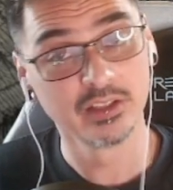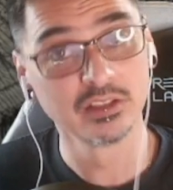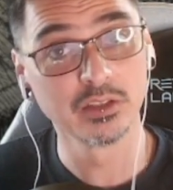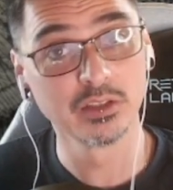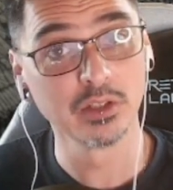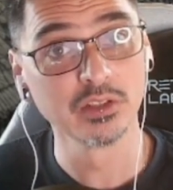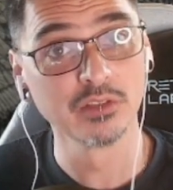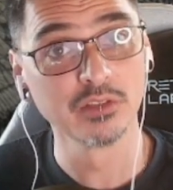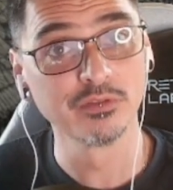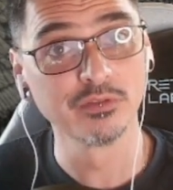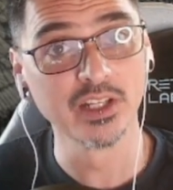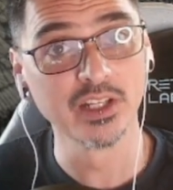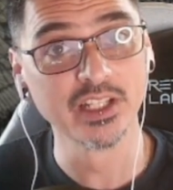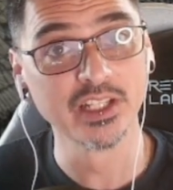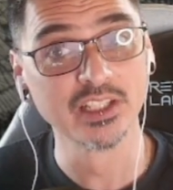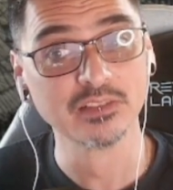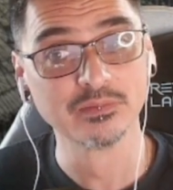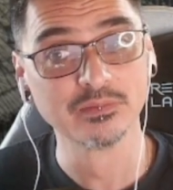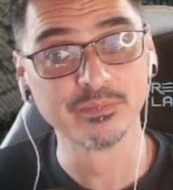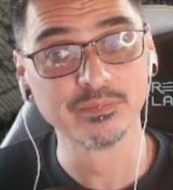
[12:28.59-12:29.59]
got in a
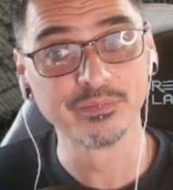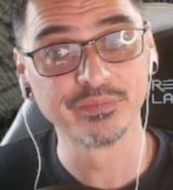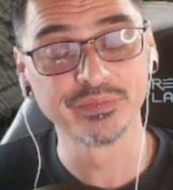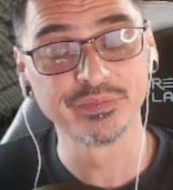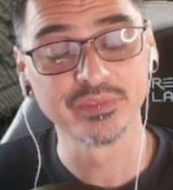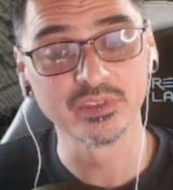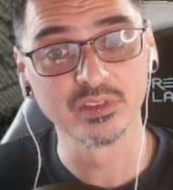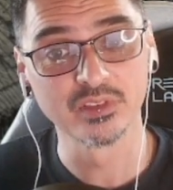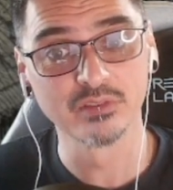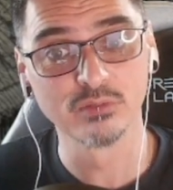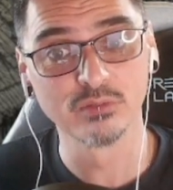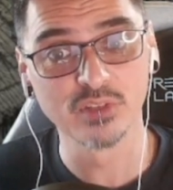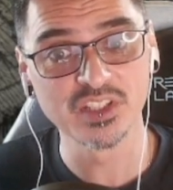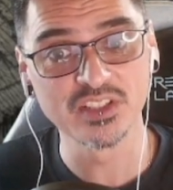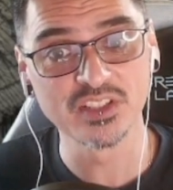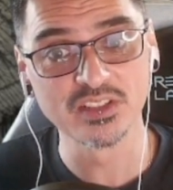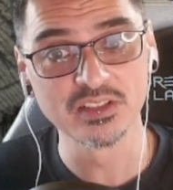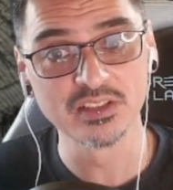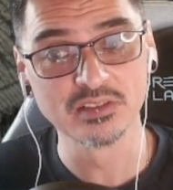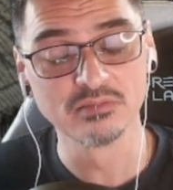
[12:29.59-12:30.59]
fight,
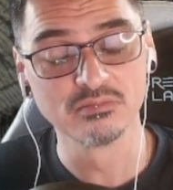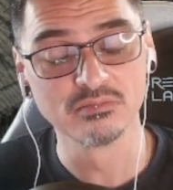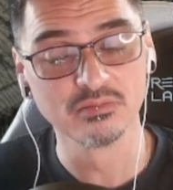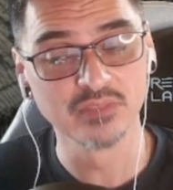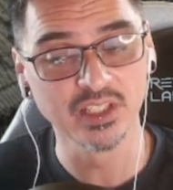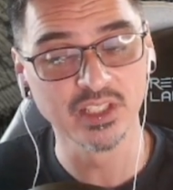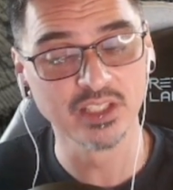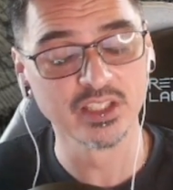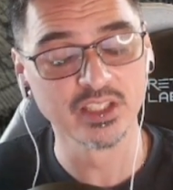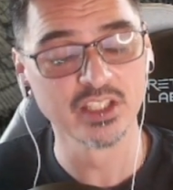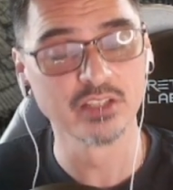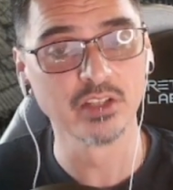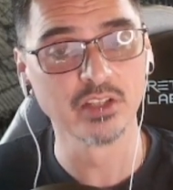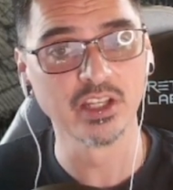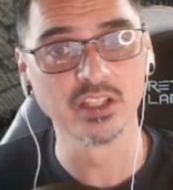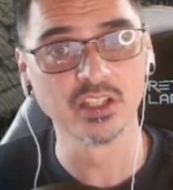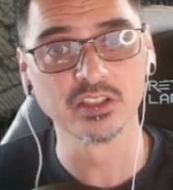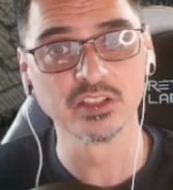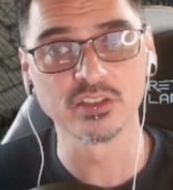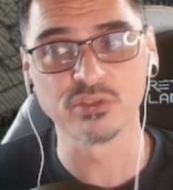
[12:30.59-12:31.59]
rested, and
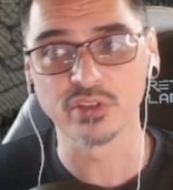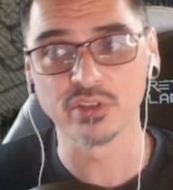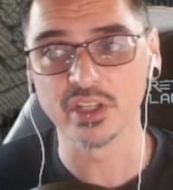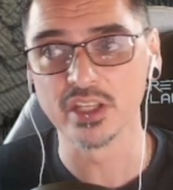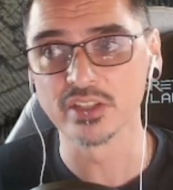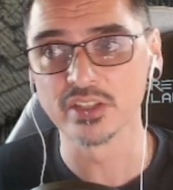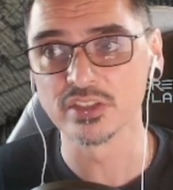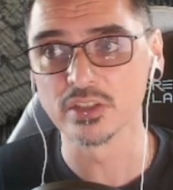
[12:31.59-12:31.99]
then struck out.